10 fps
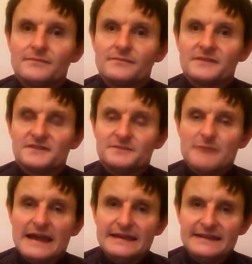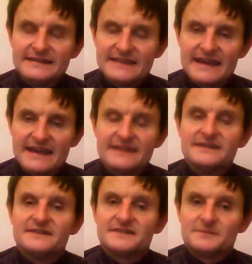Spain, isn't it?
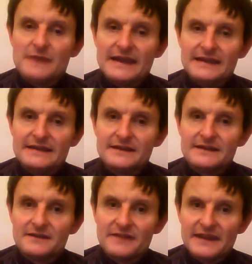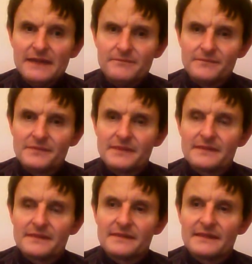Spain. You ready?
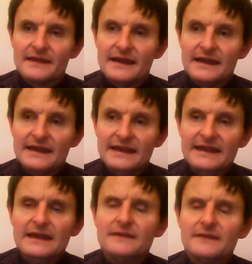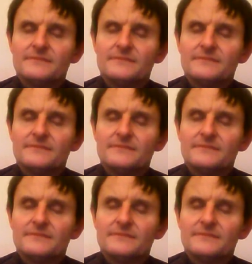E